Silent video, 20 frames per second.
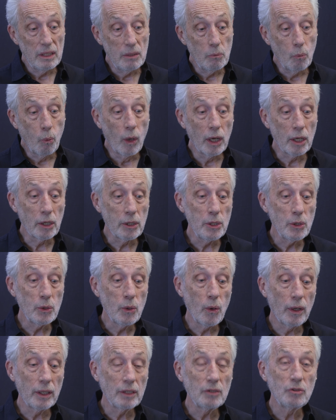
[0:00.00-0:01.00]
what are you
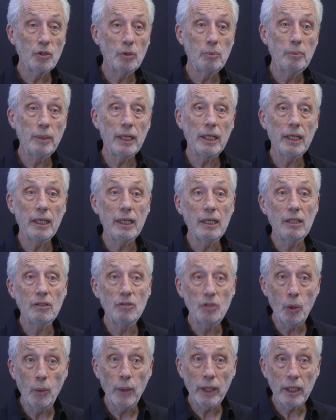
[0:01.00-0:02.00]
going to be
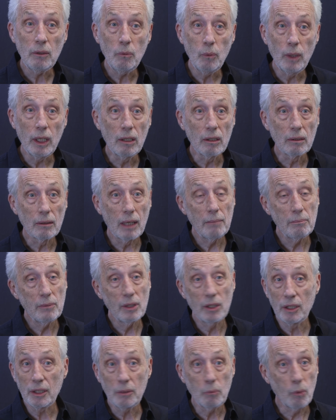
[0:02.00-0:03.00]
doing? Well, I'm
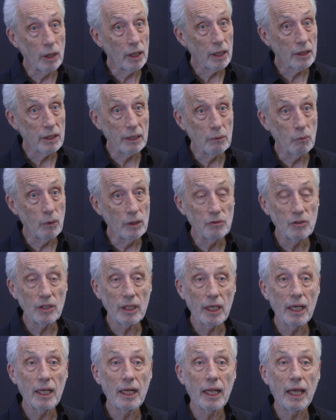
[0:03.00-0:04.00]
going to once
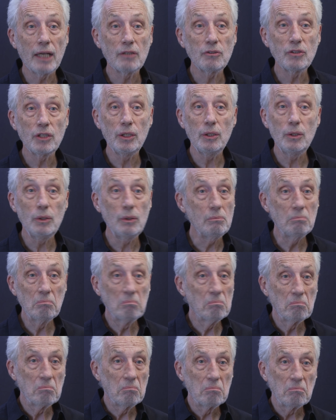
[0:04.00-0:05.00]
again ask you,
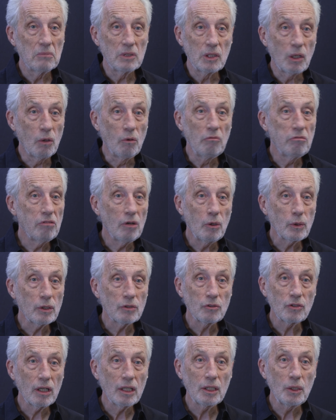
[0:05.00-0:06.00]
don't
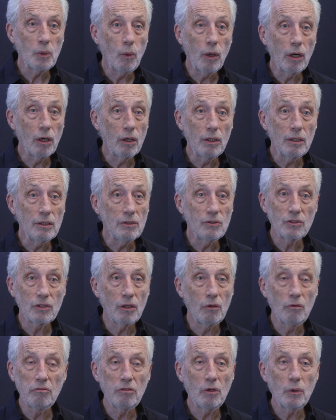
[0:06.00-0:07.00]
focus on the words,
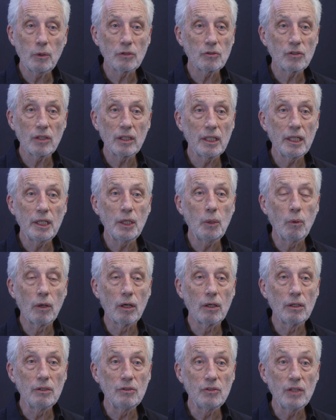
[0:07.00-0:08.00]
don't focus on any
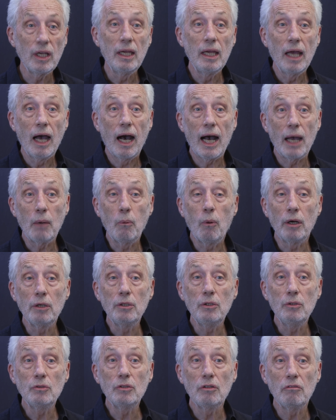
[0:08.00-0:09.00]
words. I want
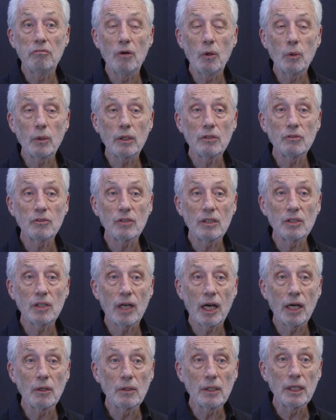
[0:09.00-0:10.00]
you to focus
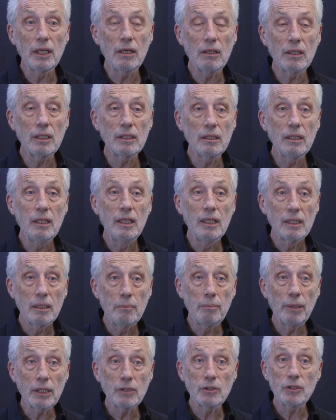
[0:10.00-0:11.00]
entirely on the
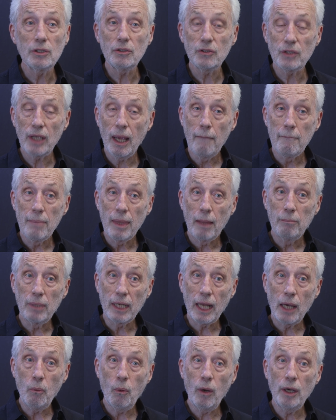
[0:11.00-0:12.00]
pictures,
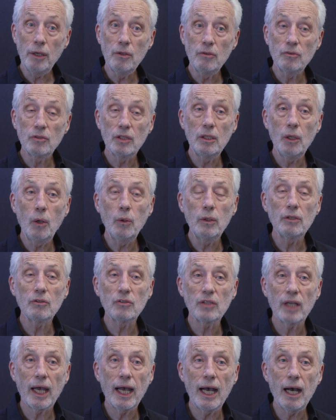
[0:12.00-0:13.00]
but I want you to
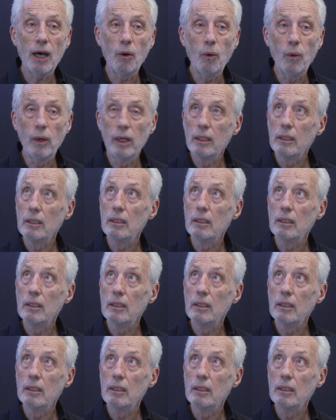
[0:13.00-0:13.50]
notice how,